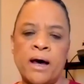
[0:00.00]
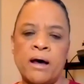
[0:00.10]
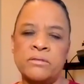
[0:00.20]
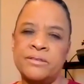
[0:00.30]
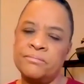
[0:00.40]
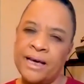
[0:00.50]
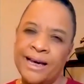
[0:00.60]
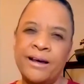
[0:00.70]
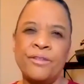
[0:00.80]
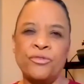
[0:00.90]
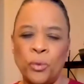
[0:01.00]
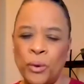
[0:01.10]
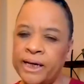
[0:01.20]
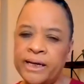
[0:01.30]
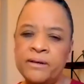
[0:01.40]
about uh,
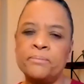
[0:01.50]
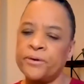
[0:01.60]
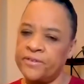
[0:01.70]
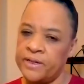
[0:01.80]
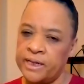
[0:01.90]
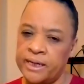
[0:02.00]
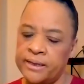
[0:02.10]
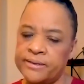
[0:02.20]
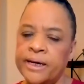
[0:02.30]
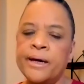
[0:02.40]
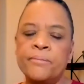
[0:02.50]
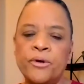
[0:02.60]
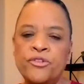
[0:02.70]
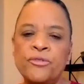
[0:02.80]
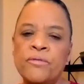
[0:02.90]
20%.
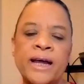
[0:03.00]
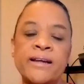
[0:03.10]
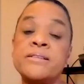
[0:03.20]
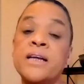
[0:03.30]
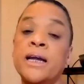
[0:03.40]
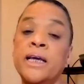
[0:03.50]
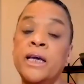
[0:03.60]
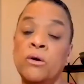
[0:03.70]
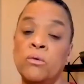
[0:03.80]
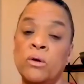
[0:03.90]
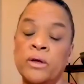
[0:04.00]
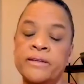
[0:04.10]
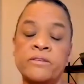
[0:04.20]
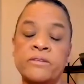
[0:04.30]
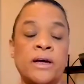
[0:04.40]
But you're right, it's not equal.
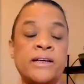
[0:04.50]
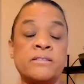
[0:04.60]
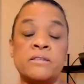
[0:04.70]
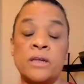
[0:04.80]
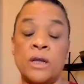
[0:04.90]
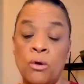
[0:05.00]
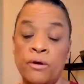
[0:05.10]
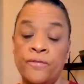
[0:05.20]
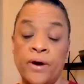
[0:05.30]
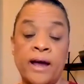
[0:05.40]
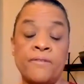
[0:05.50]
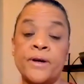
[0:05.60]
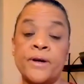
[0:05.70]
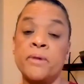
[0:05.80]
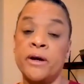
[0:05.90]
It's, it's slower for
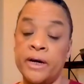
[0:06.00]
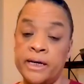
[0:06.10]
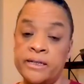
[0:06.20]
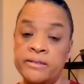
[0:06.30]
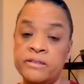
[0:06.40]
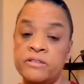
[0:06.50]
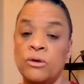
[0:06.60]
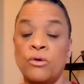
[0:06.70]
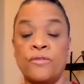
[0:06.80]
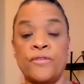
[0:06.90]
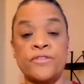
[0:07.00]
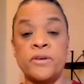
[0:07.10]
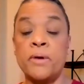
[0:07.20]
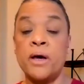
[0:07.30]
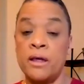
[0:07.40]
African Americans. It's slower for
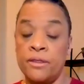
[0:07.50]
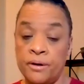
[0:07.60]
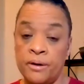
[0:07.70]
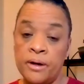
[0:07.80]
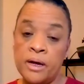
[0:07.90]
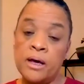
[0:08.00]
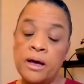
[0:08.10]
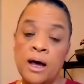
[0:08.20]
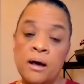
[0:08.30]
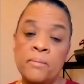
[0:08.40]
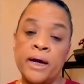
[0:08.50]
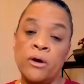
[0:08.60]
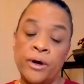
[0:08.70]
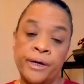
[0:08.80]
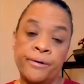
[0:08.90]
some other uh,
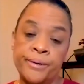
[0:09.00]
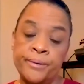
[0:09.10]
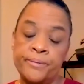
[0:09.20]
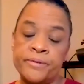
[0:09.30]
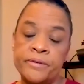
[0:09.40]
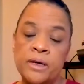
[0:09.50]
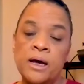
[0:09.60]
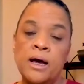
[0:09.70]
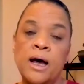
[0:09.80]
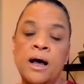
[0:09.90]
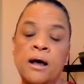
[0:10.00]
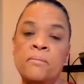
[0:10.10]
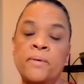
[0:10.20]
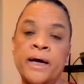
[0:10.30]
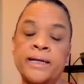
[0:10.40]
minority groups.
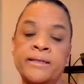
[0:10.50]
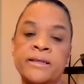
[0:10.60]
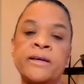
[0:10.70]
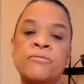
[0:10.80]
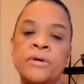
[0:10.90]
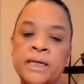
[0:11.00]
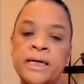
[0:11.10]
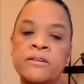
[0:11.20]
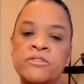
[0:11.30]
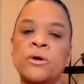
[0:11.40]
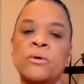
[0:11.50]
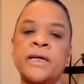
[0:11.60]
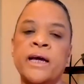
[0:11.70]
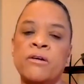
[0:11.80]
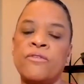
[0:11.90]
Um, but it really is
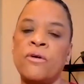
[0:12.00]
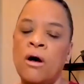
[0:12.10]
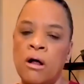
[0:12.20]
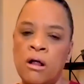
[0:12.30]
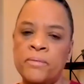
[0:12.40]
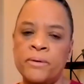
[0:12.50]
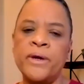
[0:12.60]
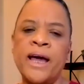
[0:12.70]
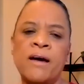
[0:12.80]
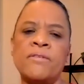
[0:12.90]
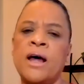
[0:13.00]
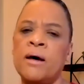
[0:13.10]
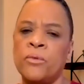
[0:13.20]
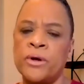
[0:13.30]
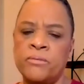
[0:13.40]
going down for all, but we have a
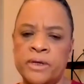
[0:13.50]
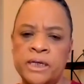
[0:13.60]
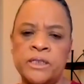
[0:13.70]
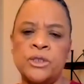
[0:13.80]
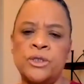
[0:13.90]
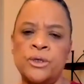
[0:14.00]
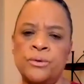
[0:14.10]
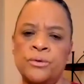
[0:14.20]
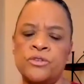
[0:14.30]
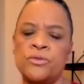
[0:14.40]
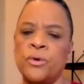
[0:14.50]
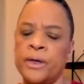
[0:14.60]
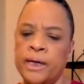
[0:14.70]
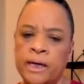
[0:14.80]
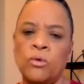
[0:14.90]
lot more that we need to do to sort
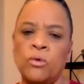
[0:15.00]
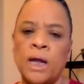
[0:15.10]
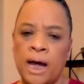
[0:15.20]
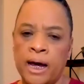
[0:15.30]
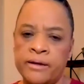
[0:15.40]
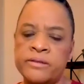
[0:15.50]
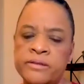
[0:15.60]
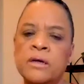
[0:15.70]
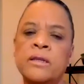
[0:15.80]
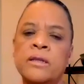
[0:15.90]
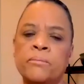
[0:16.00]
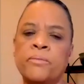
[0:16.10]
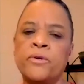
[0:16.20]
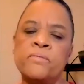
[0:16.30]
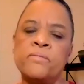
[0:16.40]
of equalize the
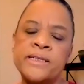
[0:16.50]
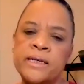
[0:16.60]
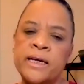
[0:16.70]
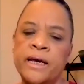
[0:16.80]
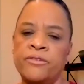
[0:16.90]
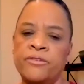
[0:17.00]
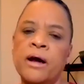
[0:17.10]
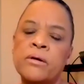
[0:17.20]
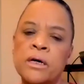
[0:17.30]
improvements in cancer